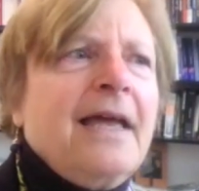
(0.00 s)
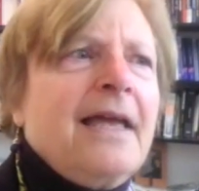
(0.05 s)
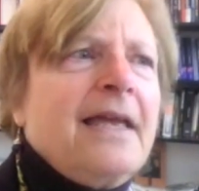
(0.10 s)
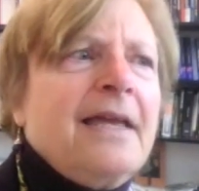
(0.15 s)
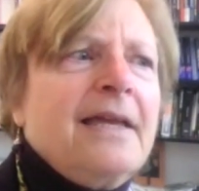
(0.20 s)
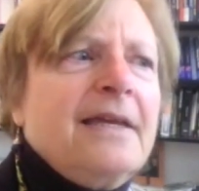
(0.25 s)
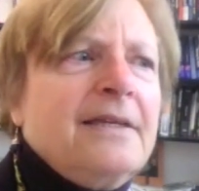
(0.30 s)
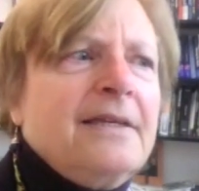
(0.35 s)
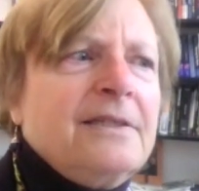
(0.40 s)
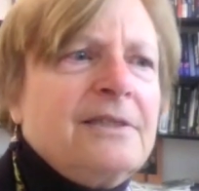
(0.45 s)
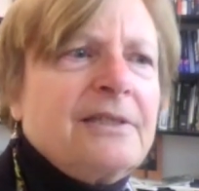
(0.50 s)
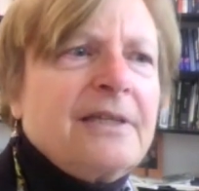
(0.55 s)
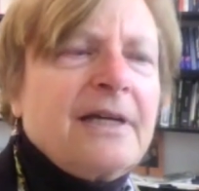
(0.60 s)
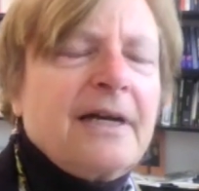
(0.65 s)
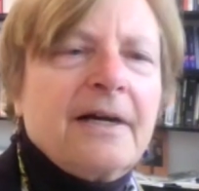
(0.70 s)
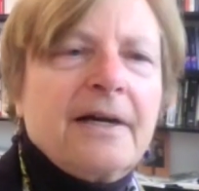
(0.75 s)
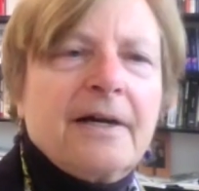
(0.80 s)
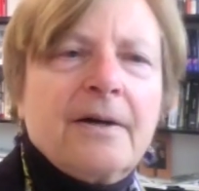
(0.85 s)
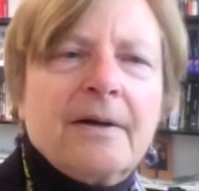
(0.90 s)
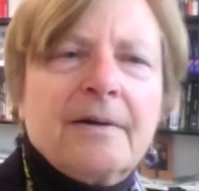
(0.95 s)
is
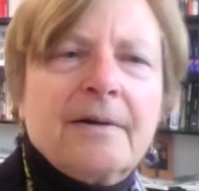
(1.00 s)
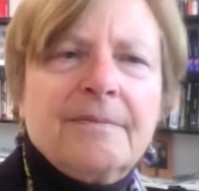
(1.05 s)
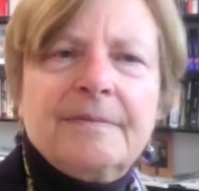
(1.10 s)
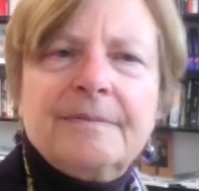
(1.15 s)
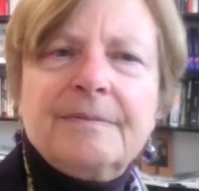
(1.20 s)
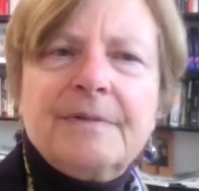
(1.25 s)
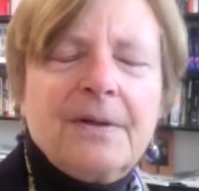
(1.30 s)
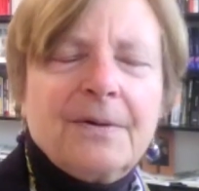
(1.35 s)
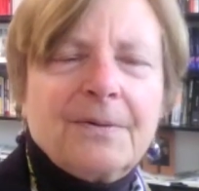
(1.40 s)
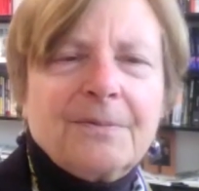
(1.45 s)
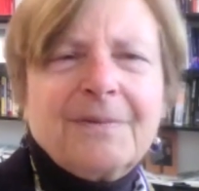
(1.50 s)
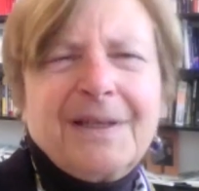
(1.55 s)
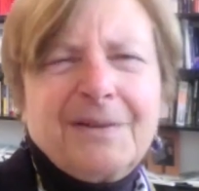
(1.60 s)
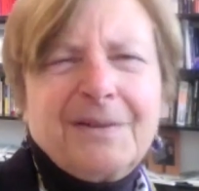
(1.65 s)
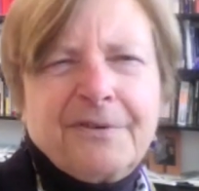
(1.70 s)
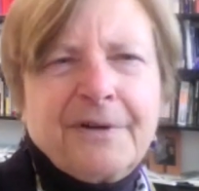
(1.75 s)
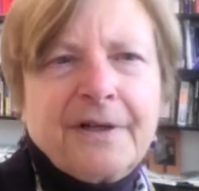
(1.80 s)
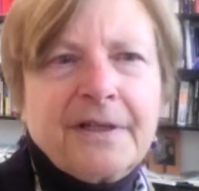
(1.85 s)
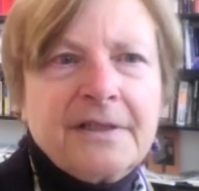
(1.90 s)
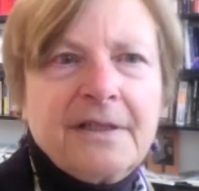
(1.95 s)
it
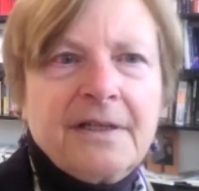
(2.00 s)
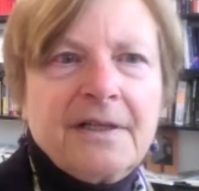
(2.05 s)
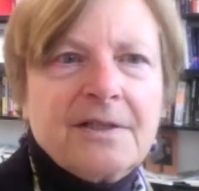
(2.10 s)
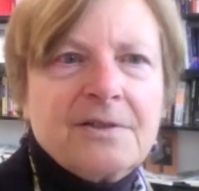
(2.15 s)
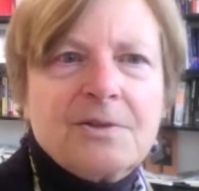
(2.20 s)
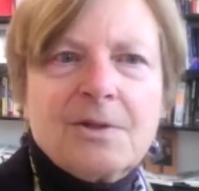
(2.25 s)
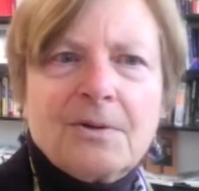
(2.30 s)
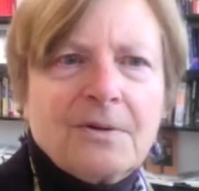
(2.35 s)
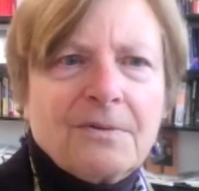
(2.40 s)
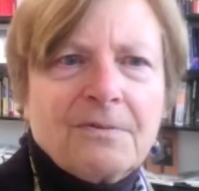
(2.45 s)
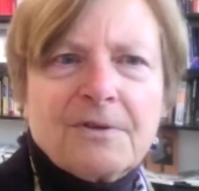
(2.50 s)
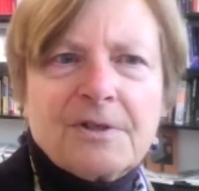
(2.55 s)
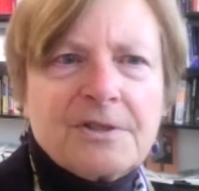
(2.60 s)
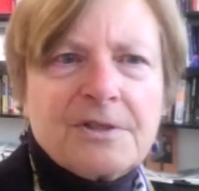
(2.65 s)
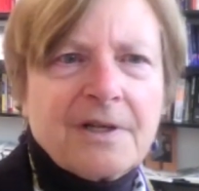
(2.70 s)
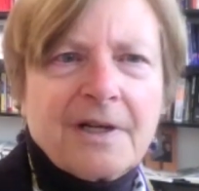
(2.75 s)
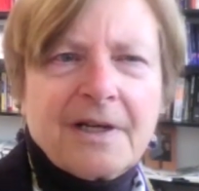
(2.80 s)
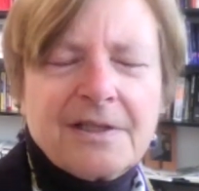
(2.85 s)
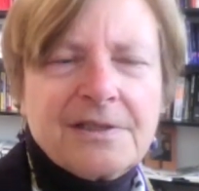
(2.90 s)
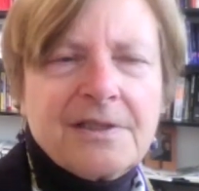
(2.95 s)
funded its
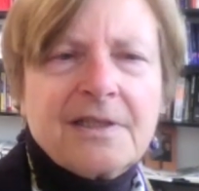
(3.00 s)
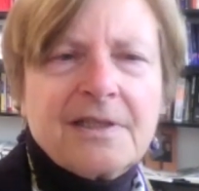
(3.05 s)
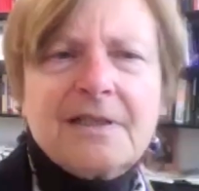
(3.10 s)
universities.